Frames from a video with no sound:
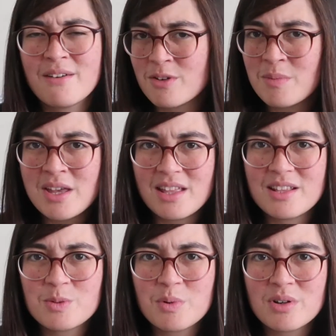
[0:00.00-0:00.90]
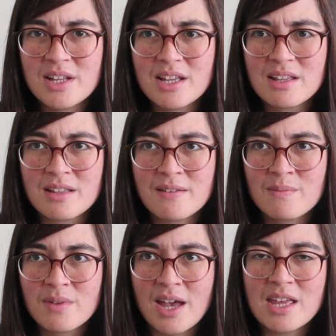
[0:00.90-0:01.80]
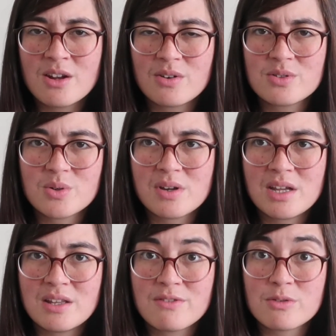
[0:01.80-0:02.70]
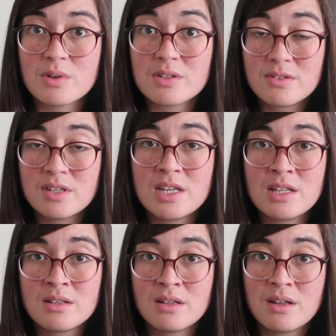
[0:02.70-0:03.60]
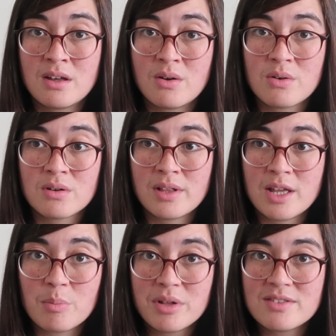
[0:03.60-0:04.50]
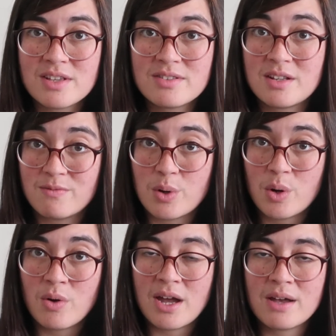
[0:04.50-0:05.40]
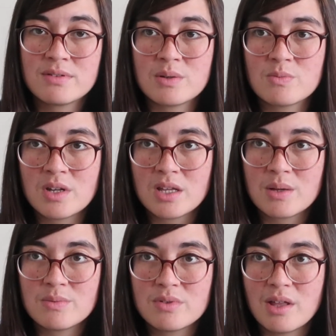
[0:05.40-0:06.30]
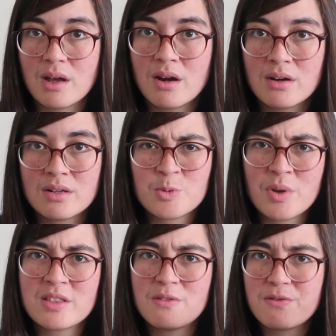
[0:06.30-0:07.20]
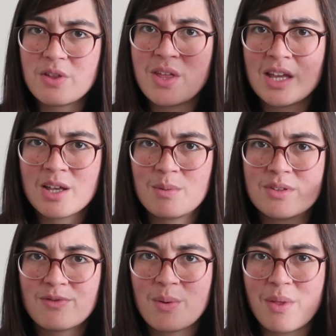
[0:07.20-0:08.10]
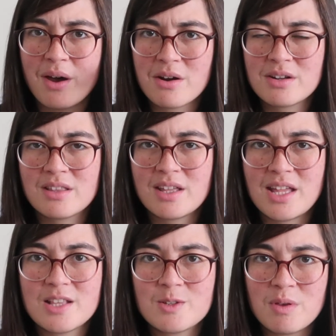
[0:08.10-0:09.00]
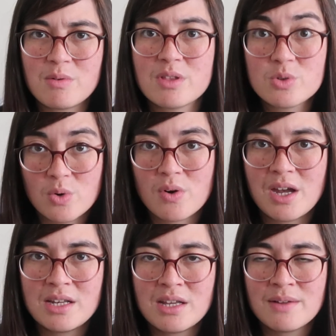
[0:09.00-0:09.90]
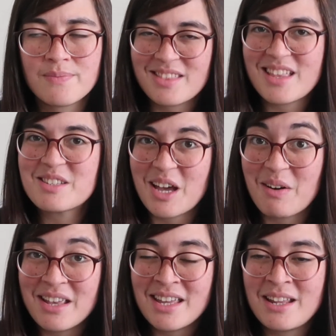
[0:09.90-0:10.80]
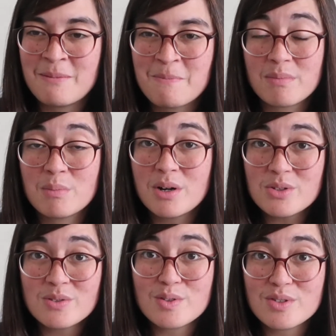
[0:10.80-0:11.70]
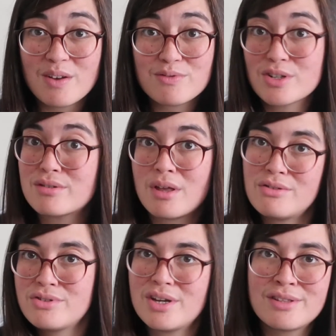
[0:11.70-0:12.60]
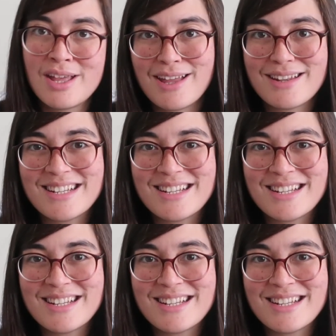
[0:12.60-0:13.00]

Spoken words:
For me, it's more like I get a story idea from a scene or like a place I see in photographs. And when it comes to like art, it's more like the feeling that comes from the art that hits me with a story idea. That's how I get it. But most of this stuff just hits you on the head.